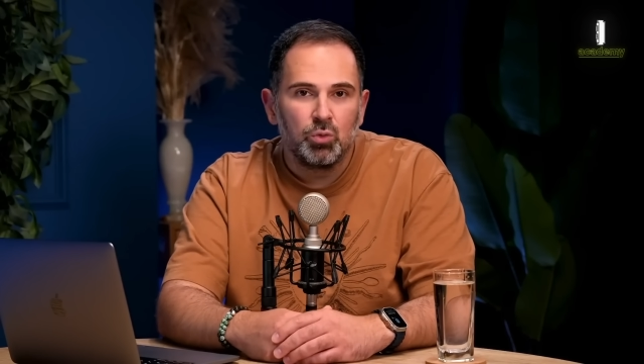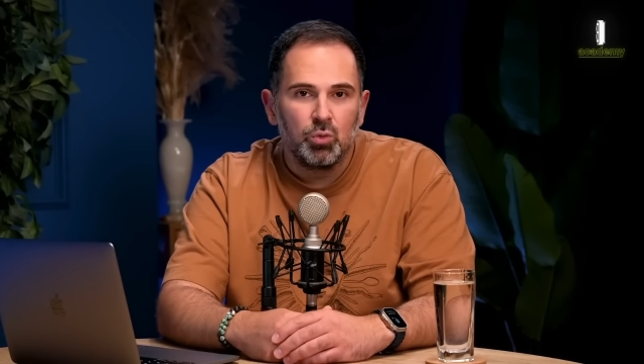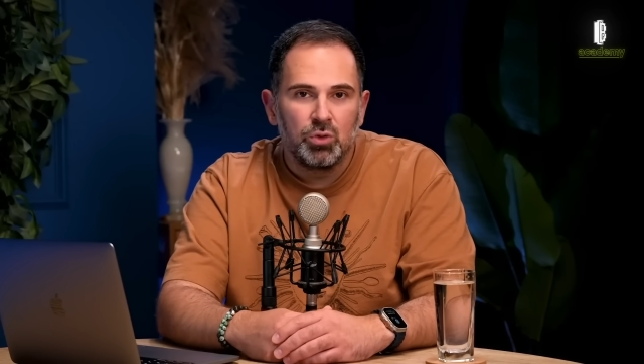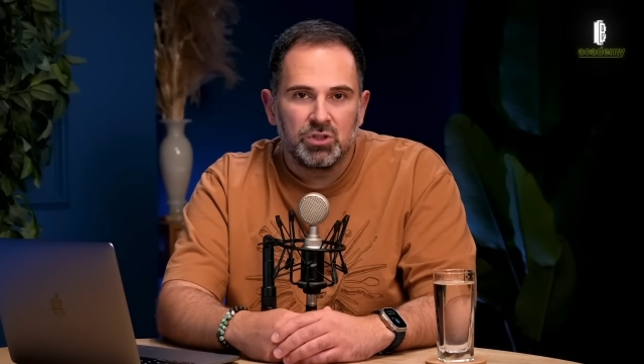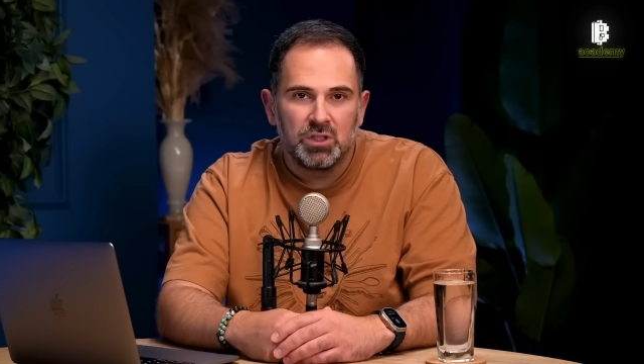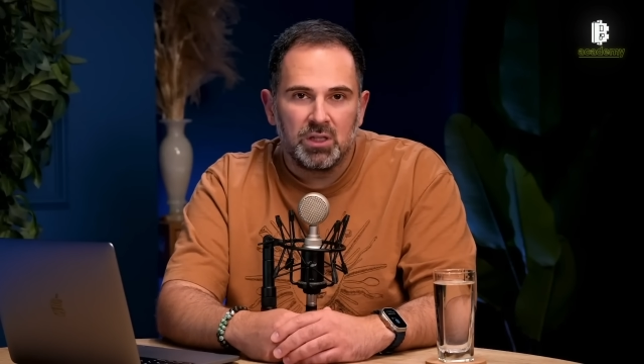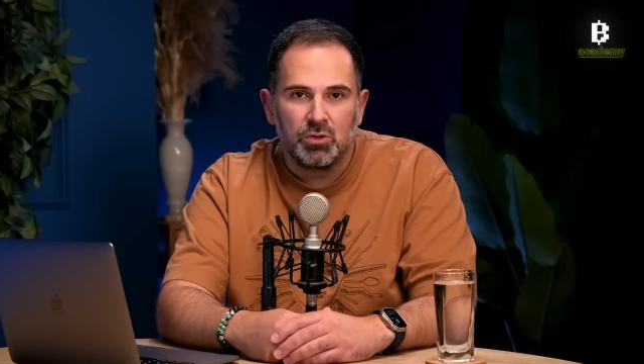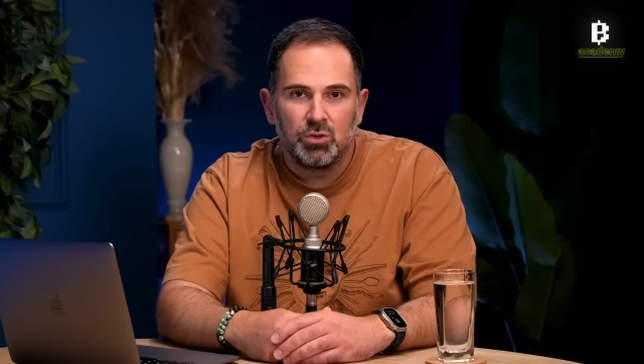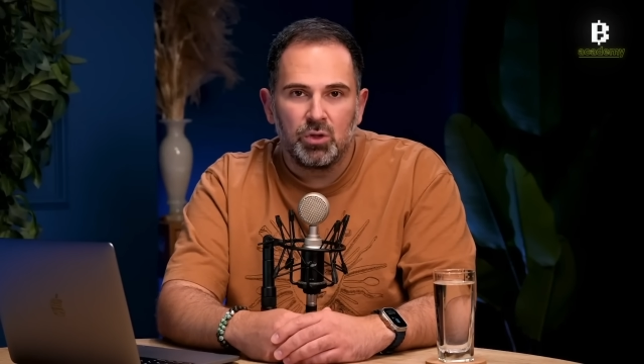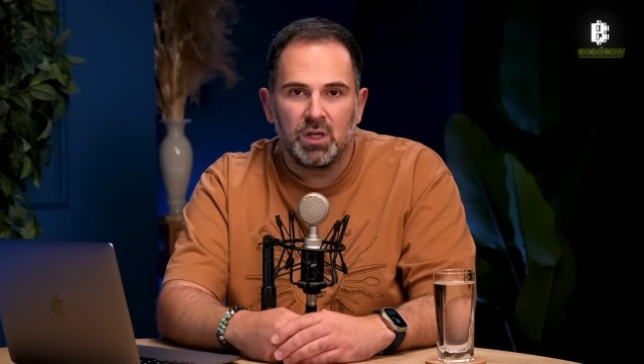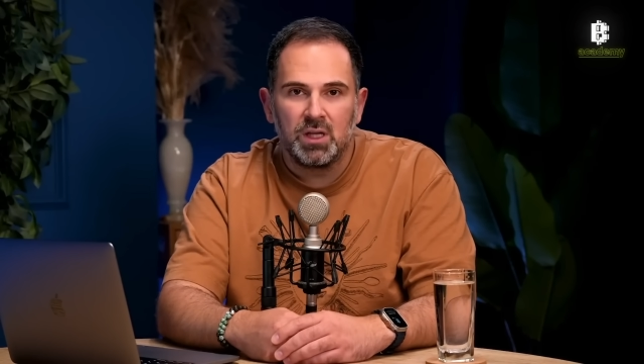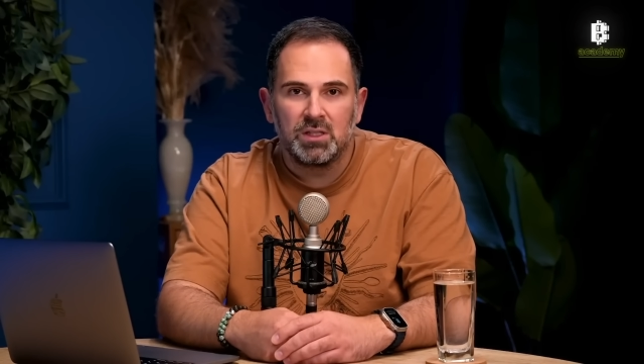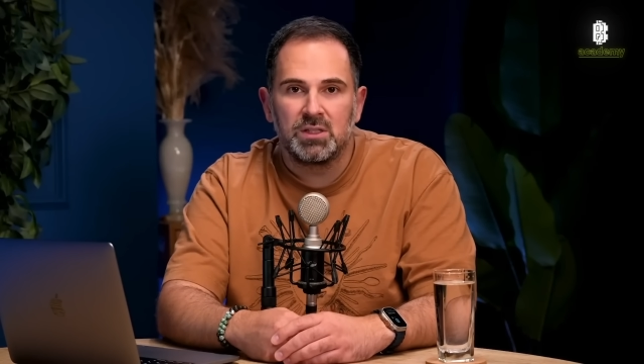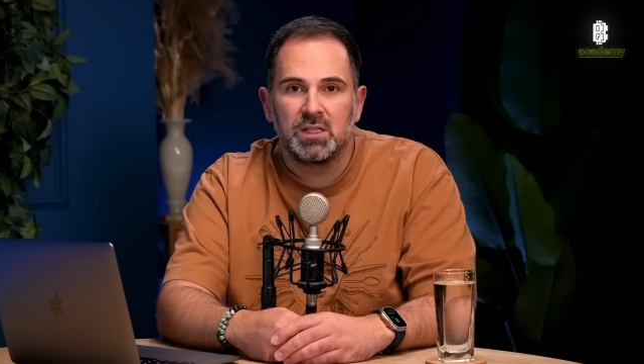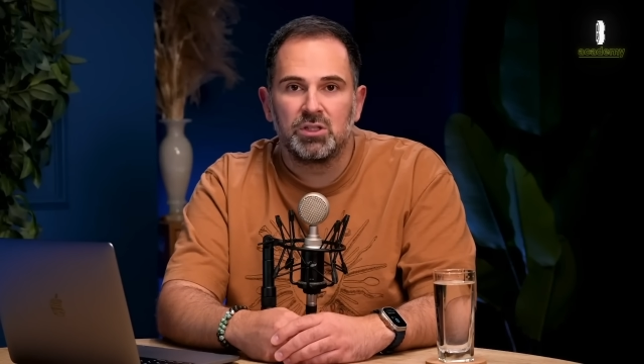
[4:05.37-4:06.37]
or
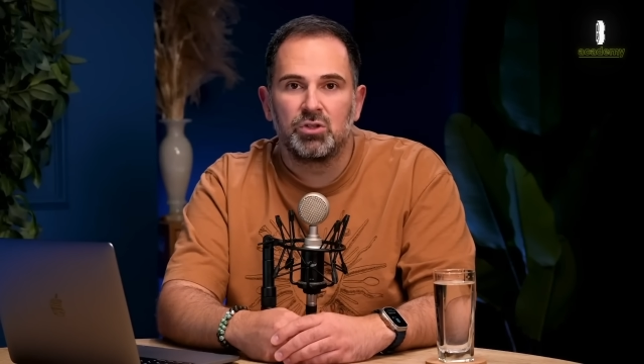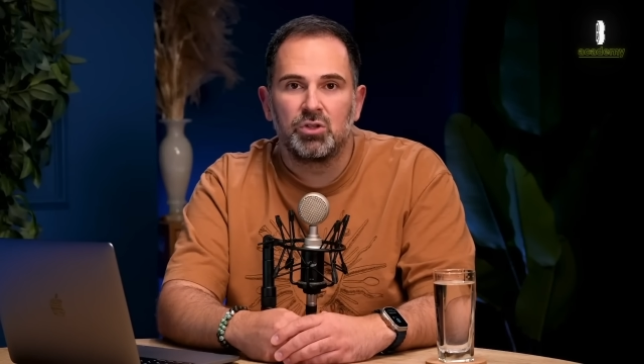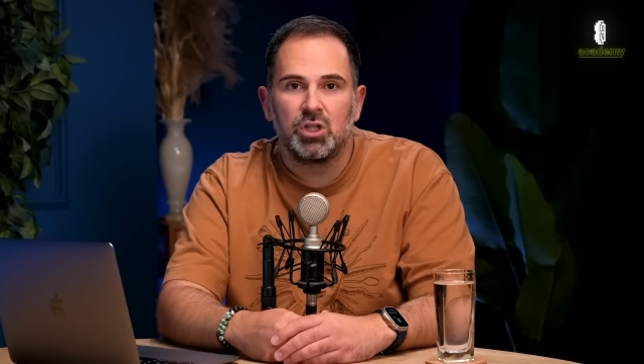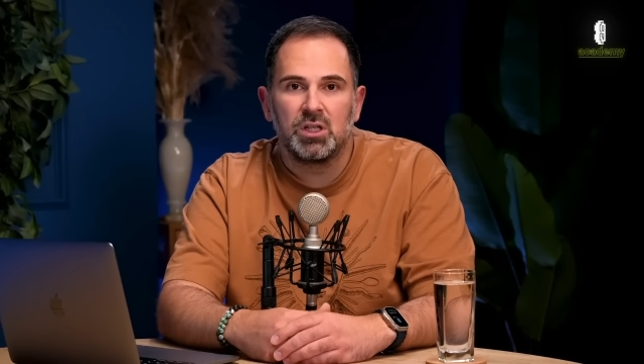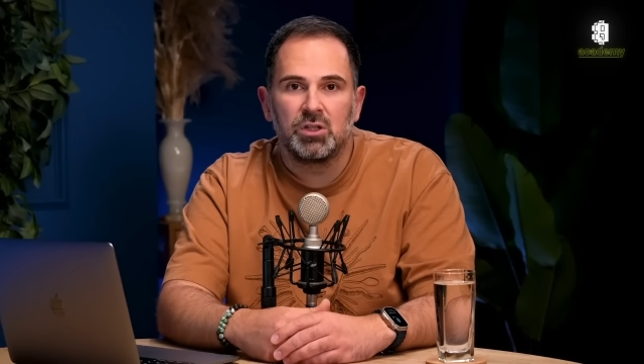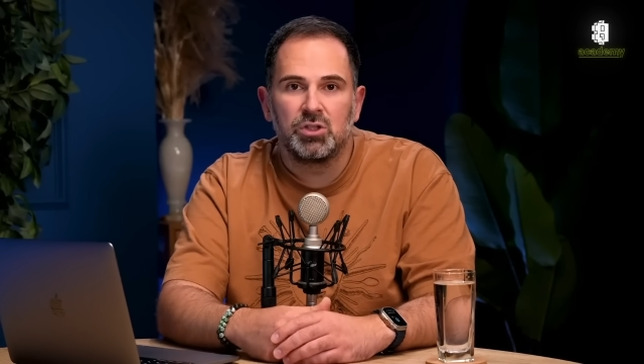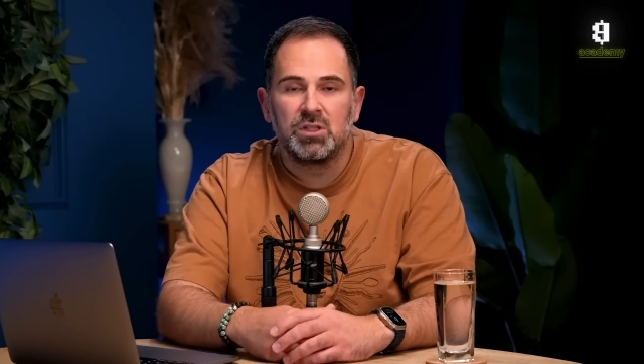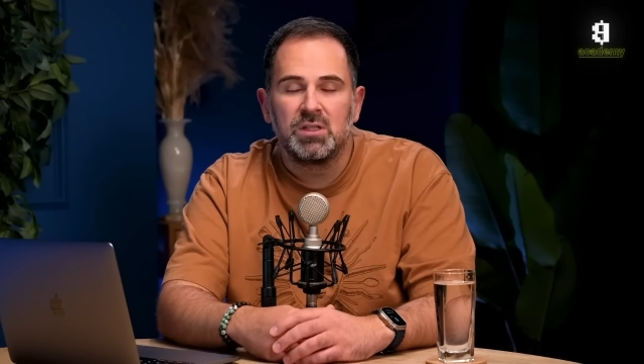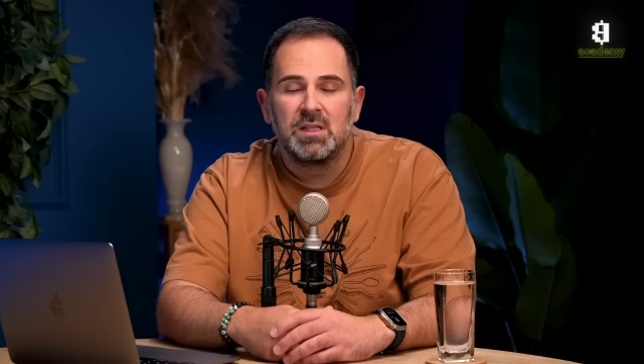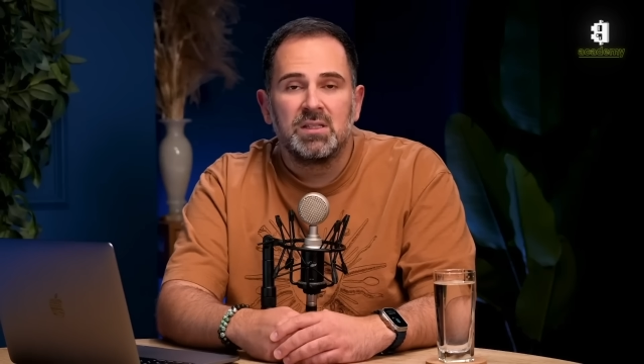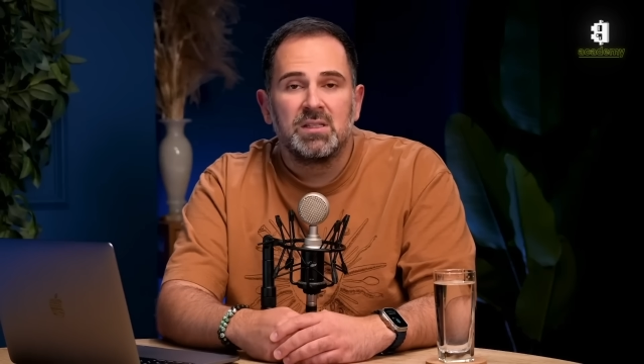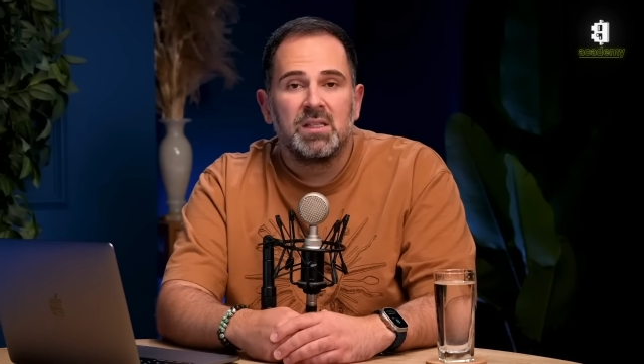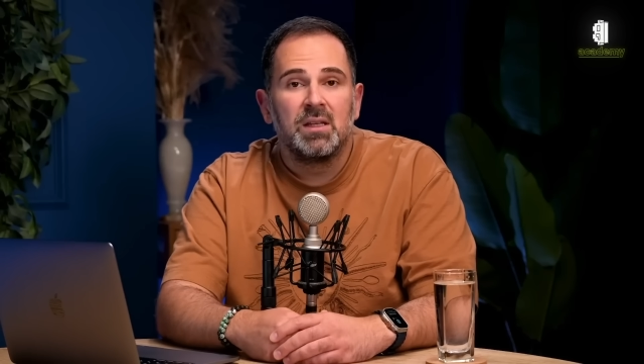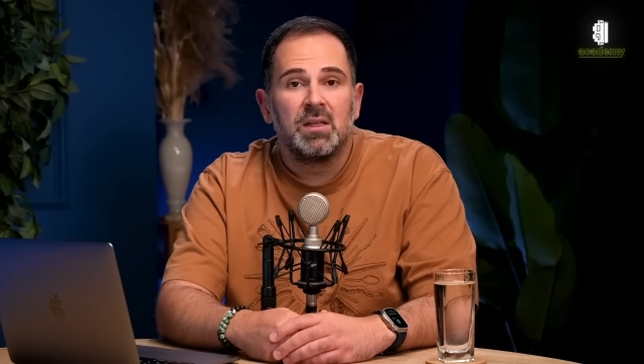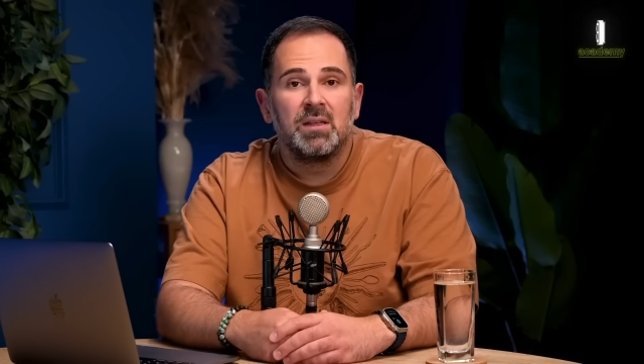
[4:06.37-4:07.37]
centralized exchanges is
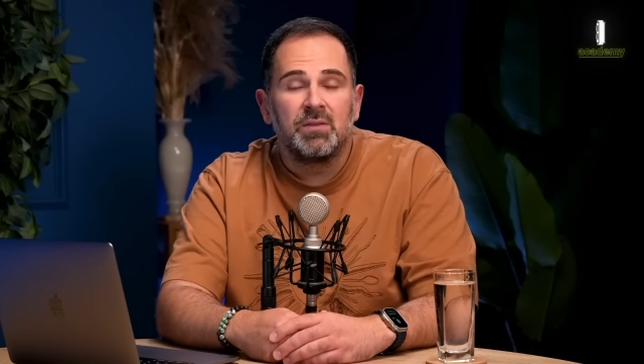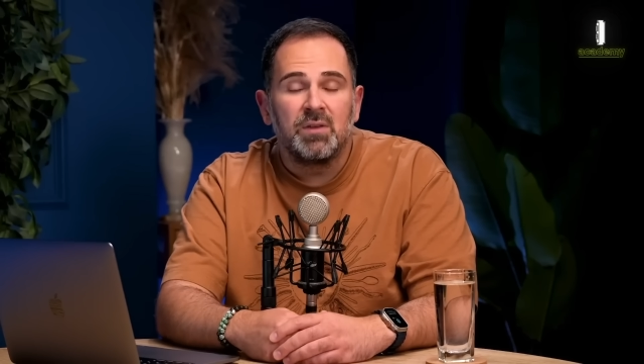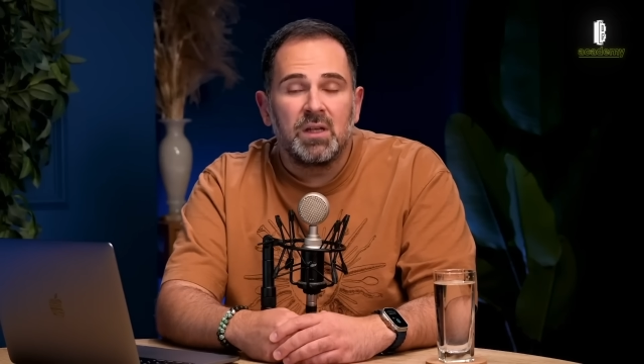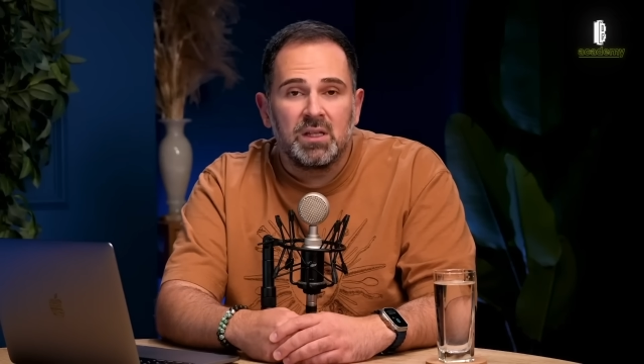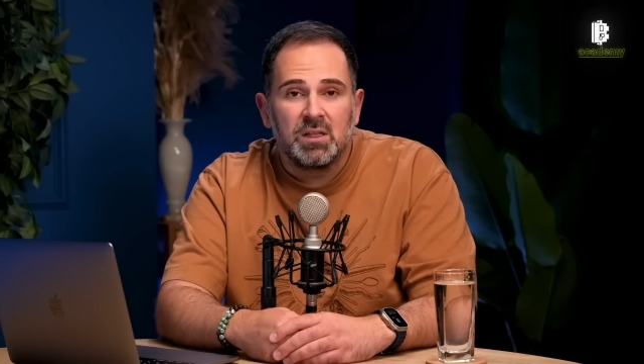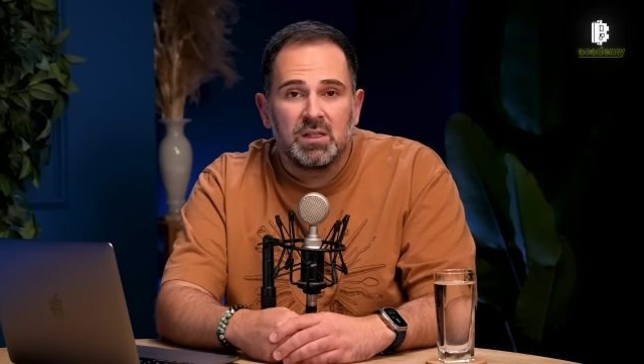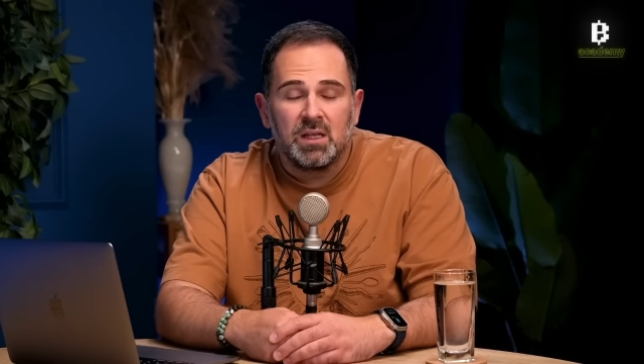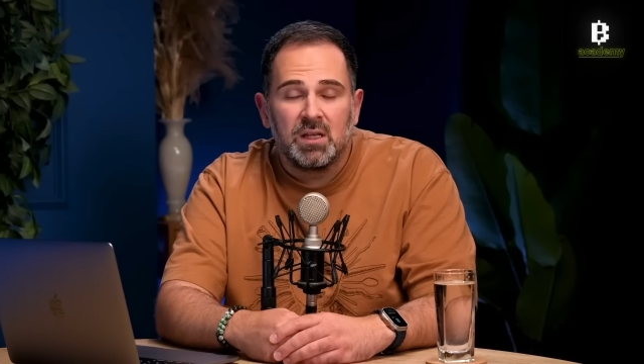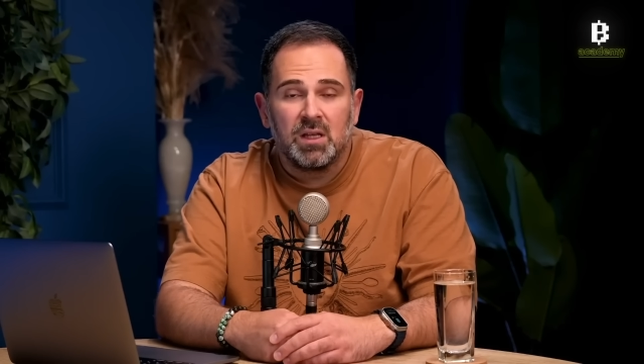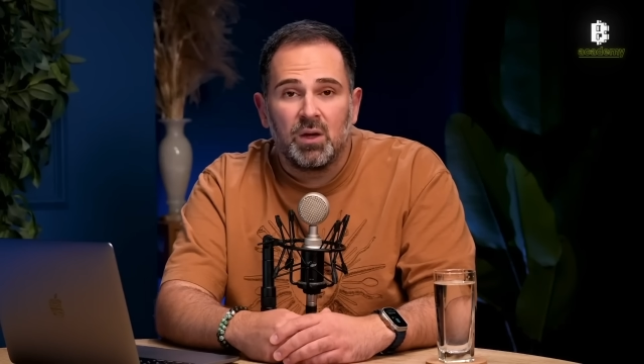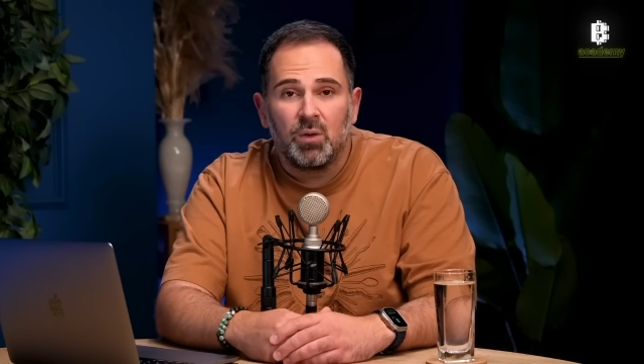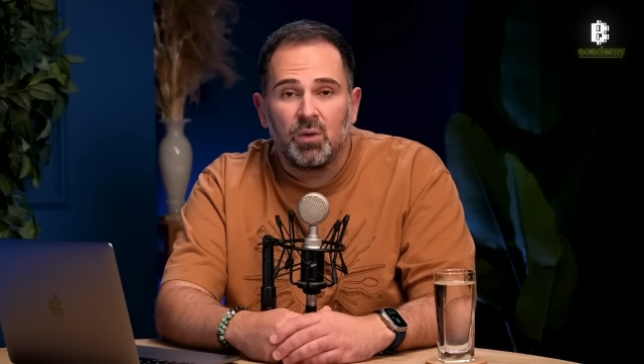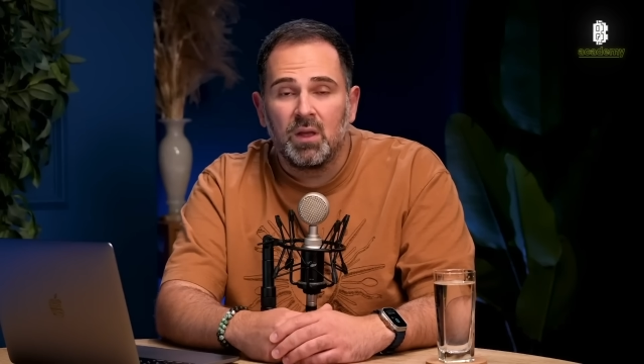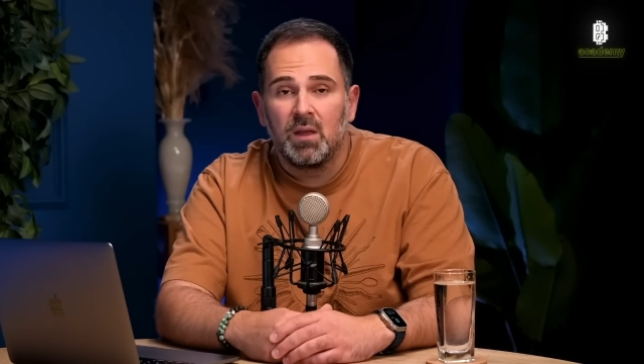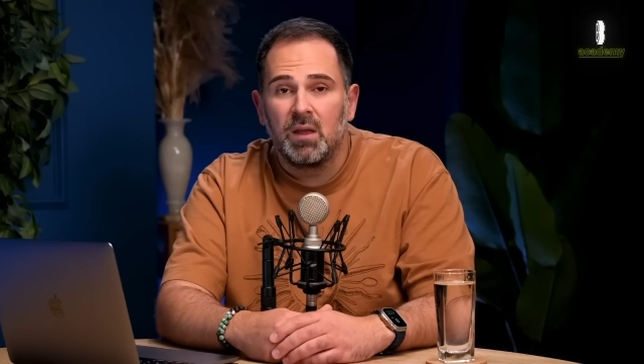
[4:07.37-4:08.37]
significantly
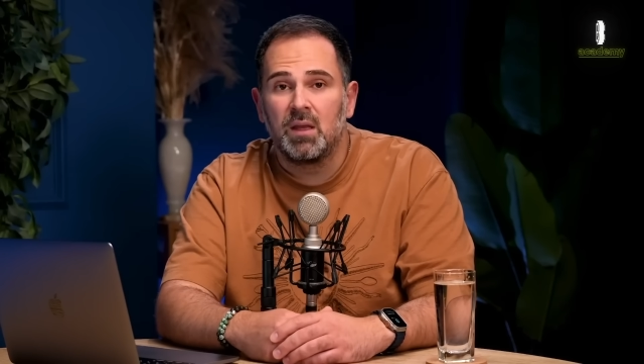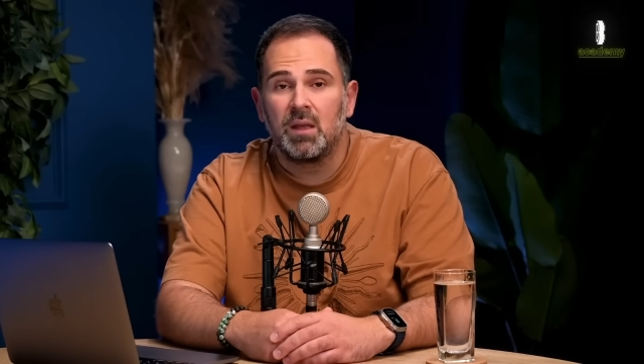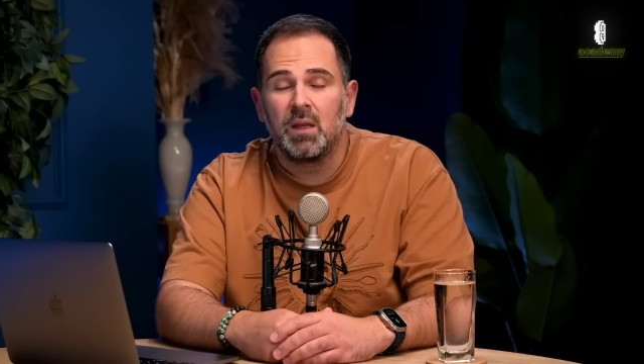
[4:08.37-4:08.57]
lower,